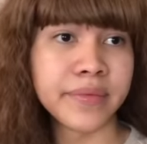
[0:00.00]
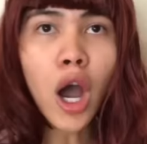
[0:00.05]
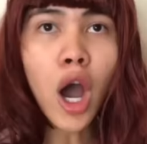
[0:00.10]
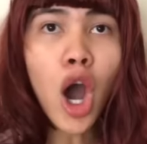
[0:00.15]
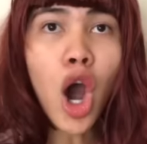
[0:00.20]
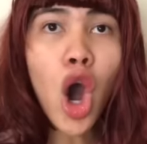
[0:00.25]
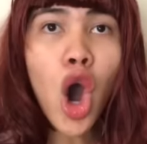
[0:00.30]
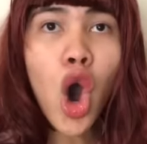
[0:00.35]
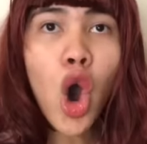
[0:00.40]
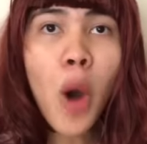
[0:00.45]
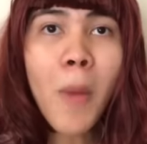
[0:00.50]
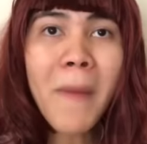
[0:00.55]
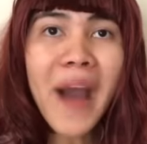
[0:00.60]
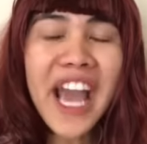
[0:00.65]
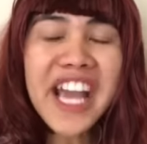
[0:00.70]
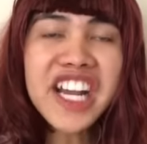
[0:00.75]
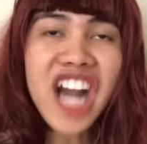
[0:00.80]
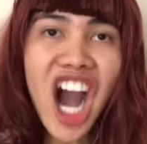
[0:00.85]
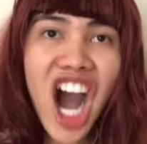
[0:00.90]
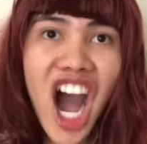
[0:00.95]
Oh
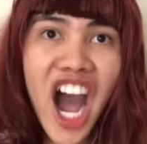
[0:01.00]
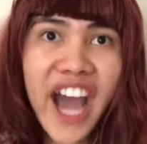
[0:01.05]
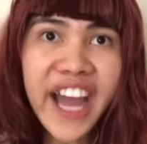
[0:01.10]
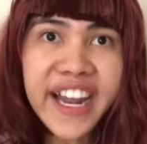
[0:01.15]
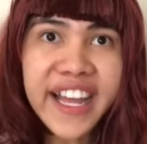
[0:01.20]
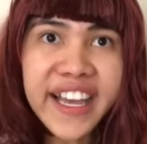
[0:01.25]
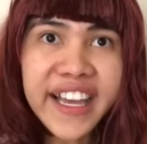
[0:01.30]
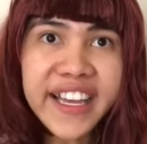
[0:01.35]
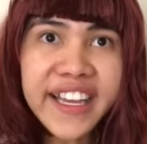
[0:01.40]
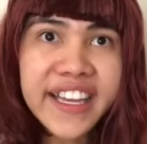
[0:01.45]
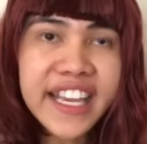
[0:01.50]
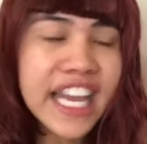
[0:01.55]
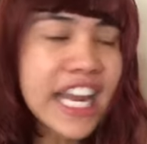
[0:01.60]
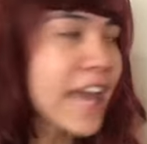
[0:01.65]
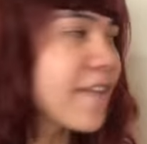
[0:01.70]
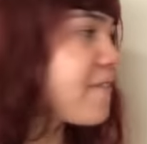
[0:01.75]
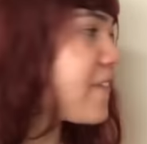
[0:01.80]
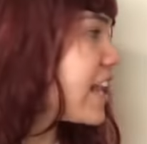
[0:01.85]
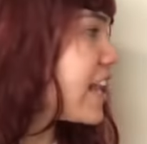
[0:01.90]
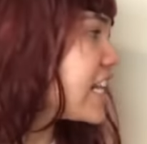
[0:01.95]
my god! Can
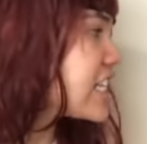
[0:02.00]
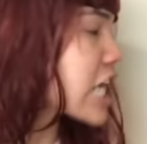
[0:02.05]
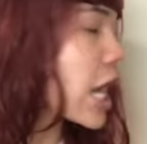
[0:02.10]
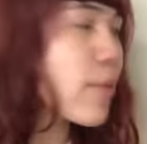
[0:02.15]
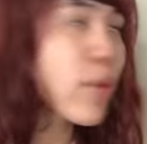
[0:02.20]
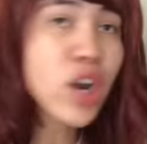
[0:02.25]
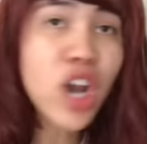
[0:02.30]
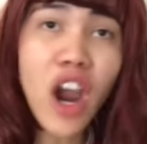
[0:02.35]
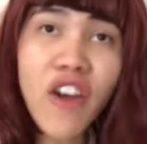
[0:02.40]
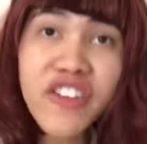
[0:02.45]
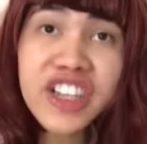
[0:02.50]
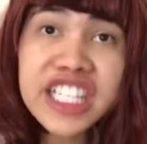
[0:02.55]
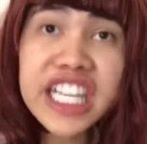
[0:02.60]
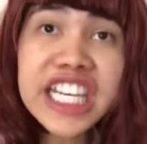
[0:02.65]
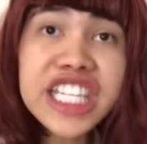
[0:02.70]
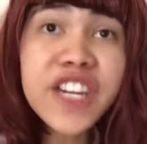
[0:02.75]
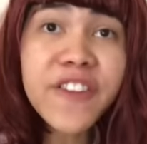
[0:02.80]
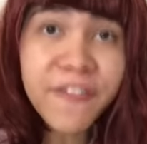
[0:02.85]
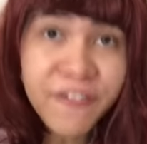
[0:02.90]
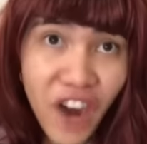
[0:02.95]
I finish our
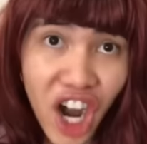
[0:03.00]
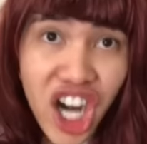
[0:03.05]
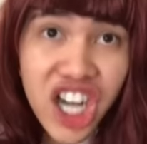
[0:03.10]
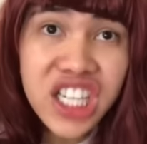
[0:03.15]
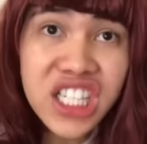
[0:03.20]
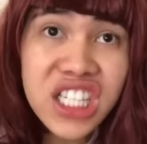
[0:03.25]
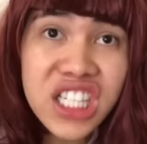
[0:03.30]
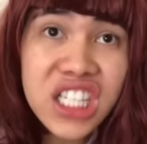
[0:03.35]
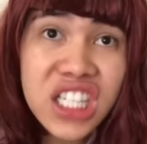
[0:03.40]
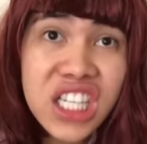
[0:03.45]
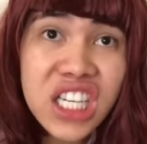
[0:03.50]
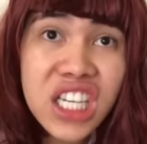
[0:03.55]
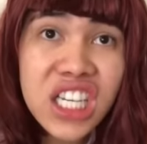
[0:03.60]
conversation first?